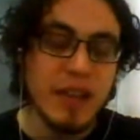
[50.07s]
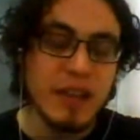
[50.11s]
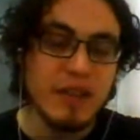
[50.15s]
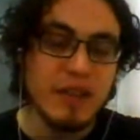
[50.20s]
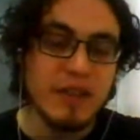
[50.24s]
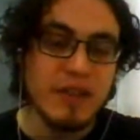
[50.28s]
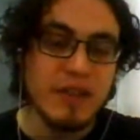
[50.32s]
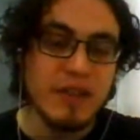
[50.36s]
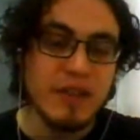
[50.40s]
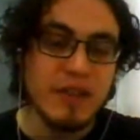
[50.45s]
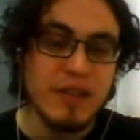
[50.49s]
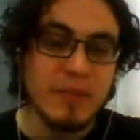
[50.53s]

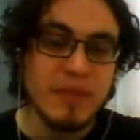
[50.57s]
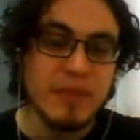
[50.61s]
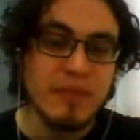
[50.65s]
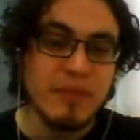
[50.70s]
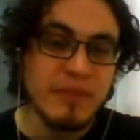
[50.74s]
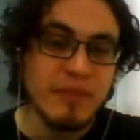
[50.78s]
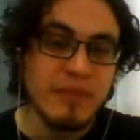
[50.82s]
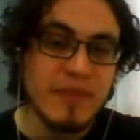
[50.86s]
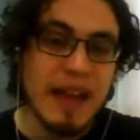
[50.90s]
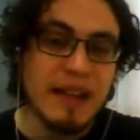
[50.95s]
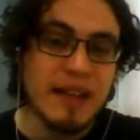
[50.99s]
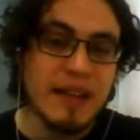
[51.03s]
and from
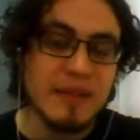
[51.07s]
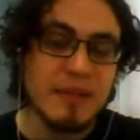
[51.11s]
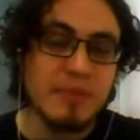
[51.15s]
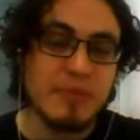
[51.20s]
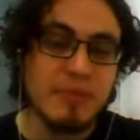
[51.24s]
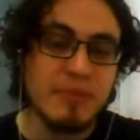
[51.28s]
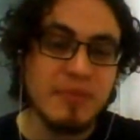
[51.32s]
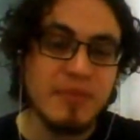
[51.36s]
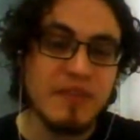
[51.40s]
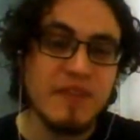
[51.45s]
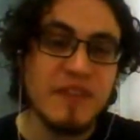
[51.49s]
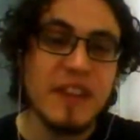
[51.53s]
that
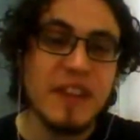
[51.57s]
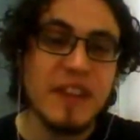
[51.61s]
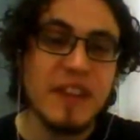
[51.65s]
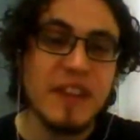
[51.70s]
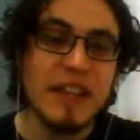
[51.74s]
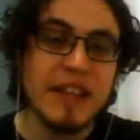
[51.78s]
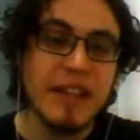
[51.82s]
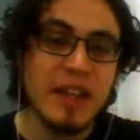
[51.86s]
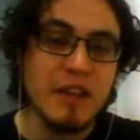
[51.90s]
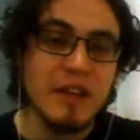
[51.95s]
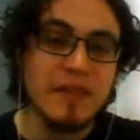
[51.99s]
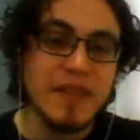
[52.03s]

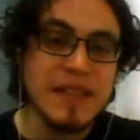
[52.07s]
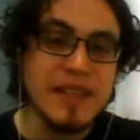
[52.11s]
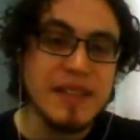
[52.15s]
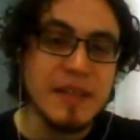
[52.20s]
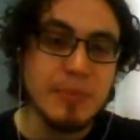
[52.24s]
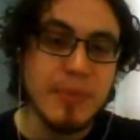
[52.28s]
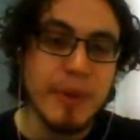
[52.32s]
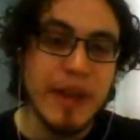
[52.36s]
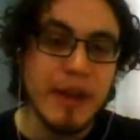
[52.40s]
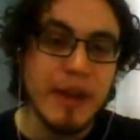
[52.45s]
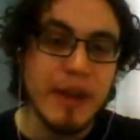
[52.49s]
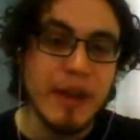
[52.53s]
feeling of
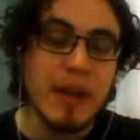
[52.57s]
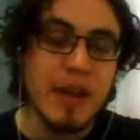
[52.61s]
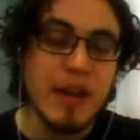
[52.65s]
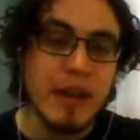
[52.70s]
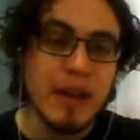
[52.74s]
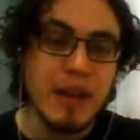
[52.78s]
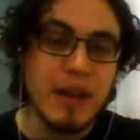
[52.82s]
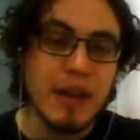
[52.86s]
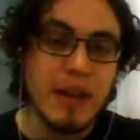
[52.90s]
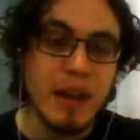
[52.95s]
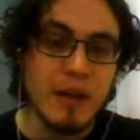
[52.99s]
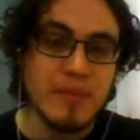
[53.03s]

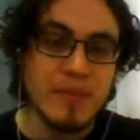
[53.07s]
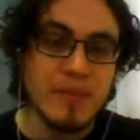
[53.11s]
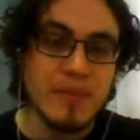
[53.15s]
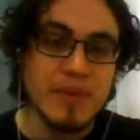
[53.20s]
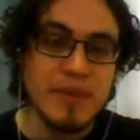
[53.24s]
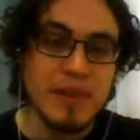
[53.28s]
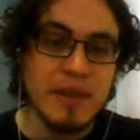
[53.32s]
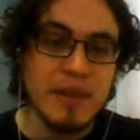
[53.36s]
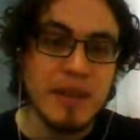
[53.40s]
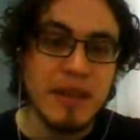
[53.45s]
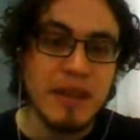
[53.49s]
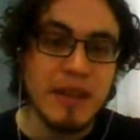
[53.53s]
despair
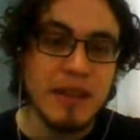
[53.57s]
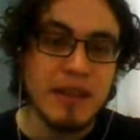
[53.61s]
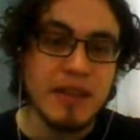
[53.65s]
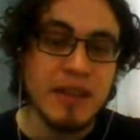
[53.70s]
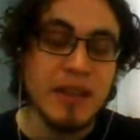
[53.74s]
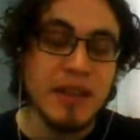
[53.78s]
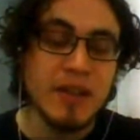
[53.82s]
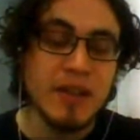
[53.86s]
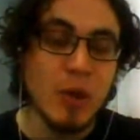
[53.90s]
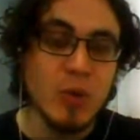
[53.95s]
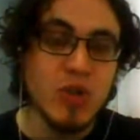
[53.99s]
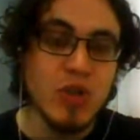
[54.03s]
comes
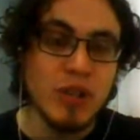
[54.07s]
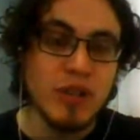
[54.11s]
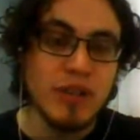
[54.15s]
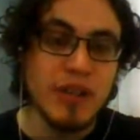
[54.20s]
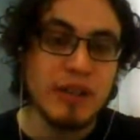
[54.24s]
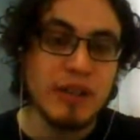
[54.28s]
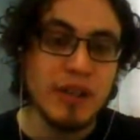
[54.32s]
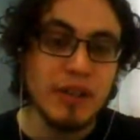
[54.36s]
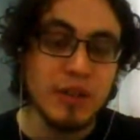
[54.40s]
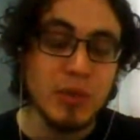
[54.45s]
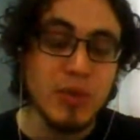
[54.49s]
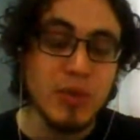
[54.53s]
the
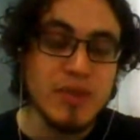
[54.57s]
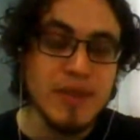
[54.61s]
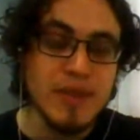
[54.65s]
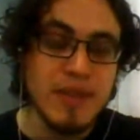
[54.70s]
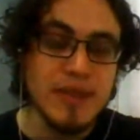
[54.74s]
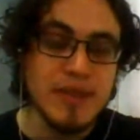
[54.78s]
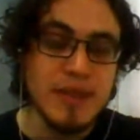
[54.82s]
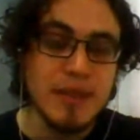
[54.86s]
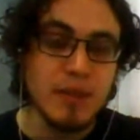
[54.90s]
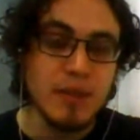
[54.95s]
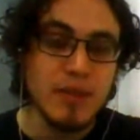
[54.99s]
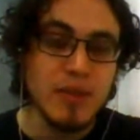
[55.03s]
notion that the
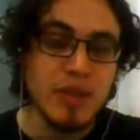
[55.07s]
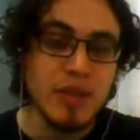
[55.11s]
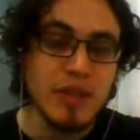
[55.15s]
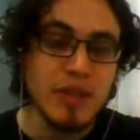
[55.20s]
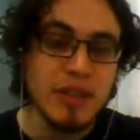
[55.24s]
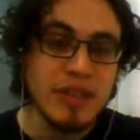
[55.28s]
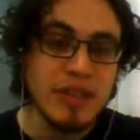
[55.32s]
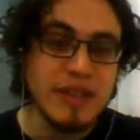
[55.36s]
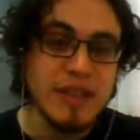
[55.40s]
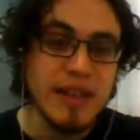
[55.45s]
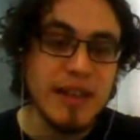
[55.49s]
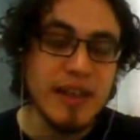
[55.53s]
two-state
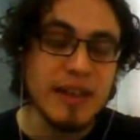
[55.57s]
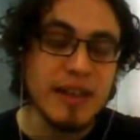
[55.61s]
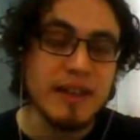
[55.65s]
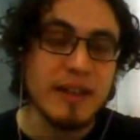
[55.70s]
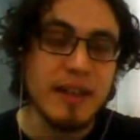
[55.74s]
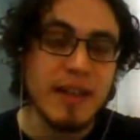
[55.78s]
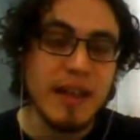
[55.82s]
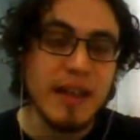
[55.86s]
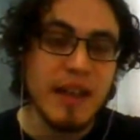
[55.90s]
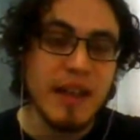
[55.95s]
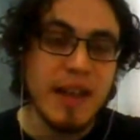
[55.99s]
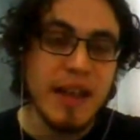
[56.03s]
solution is
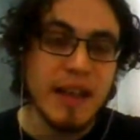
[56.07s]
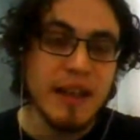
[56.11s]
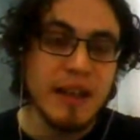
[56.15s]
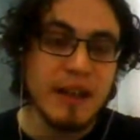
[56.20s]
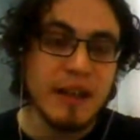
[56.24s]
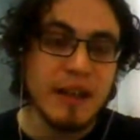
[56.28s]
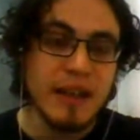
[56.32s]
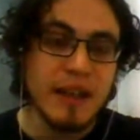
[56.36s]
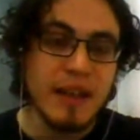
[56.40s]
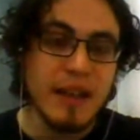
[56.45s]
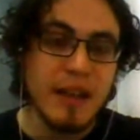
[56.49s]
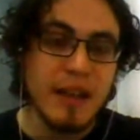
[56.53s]
dead,
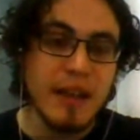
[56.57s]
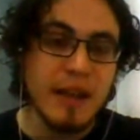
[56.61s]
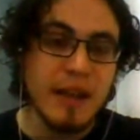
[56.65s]
and